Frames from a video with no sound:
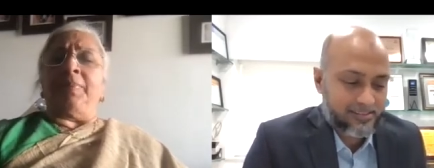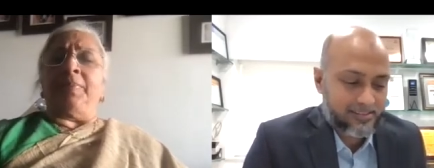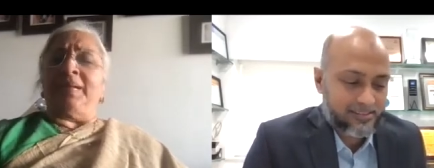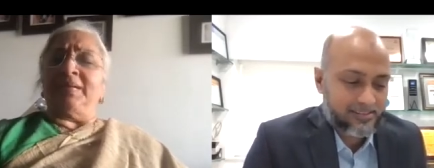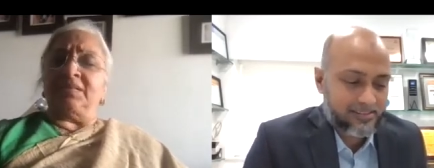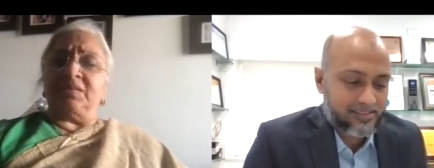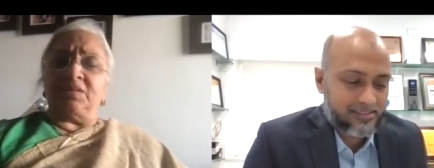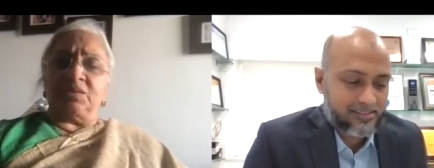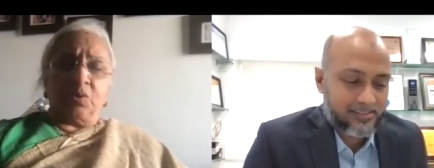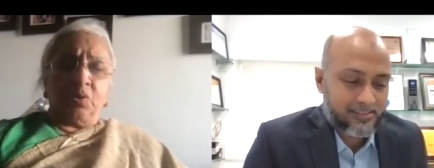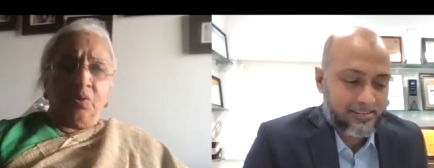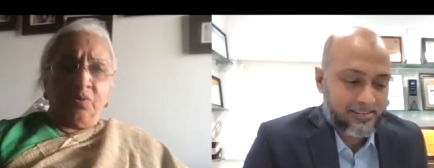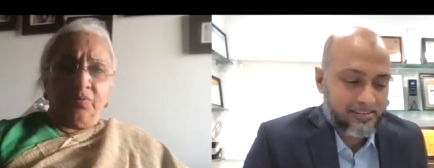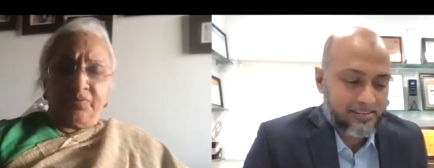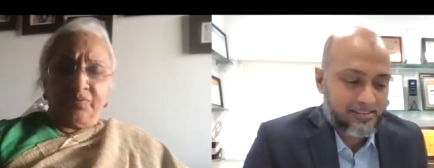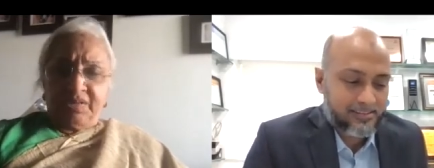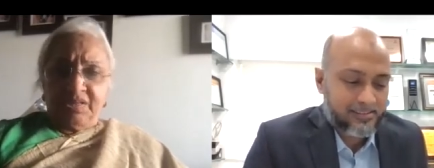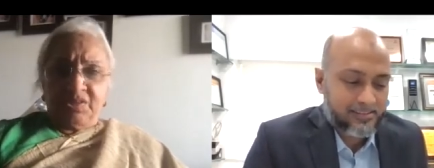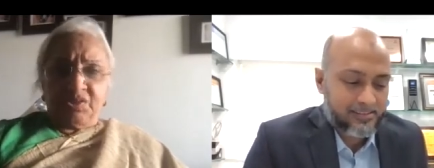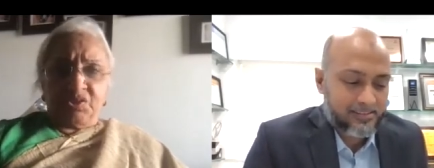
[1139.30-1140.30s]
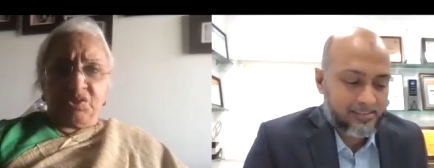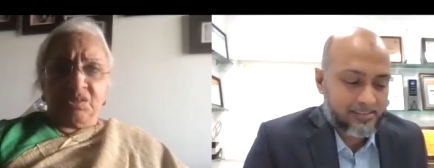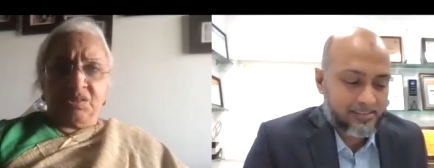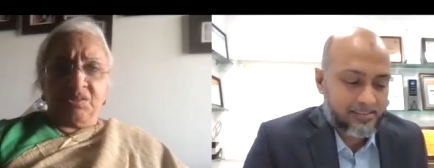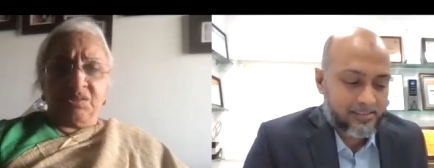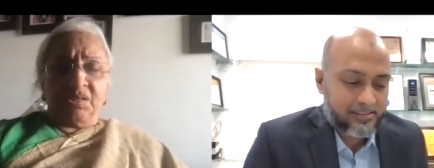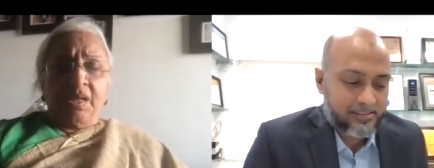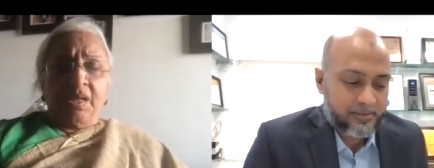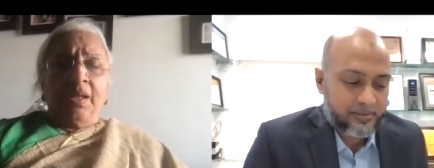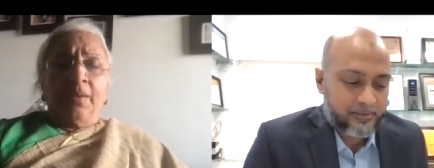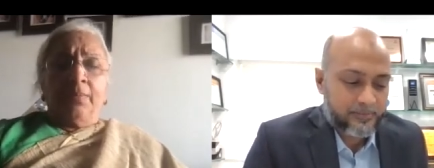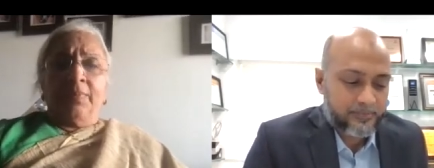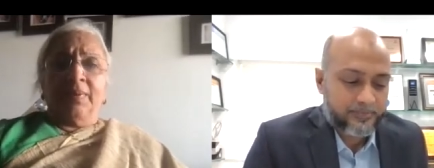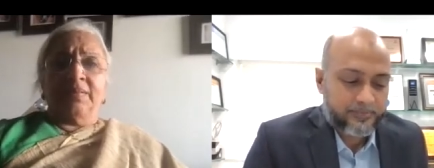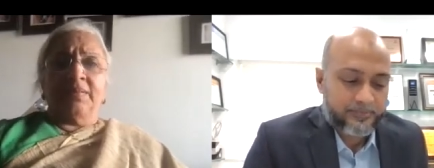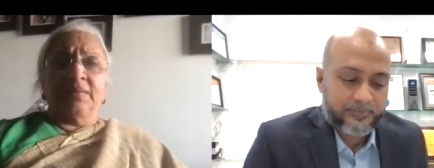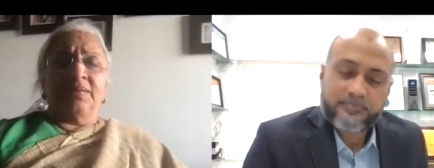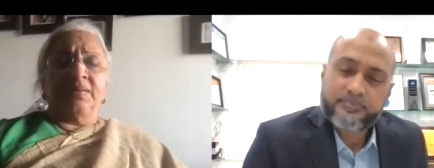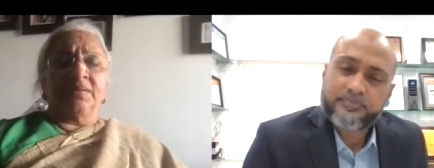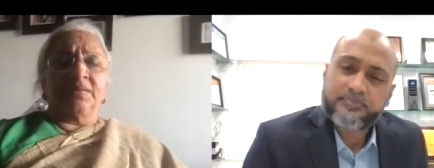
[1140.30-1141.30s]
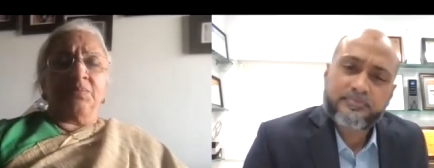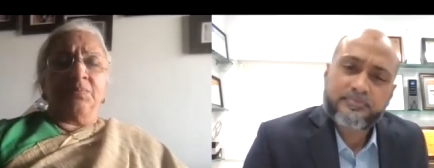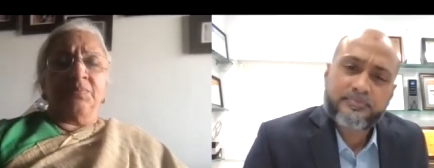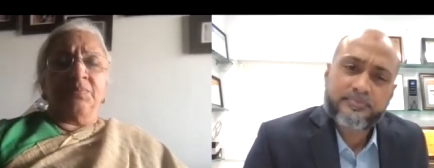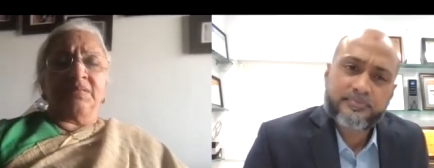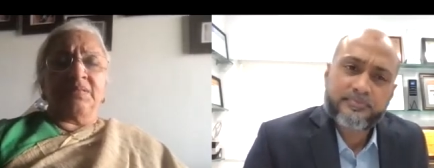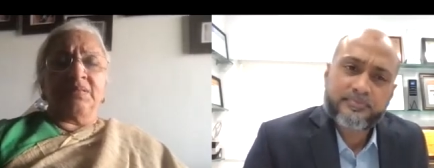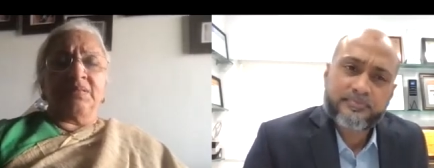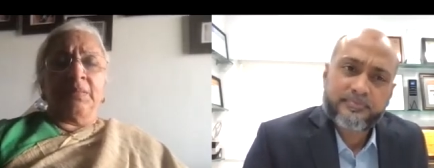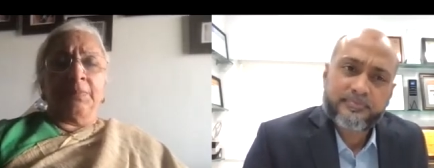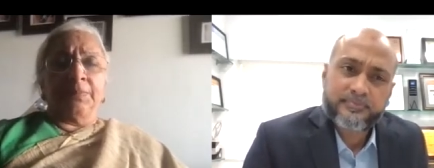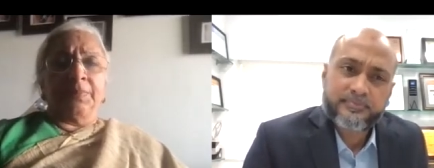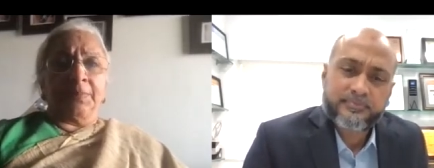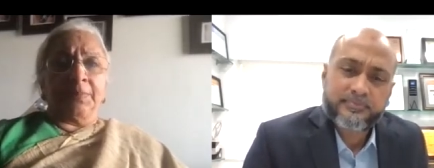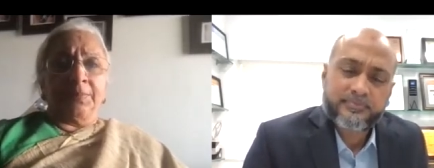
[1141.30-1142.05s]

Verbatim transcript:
Speaker 1: best of teachers, whether it's Mr. Deepak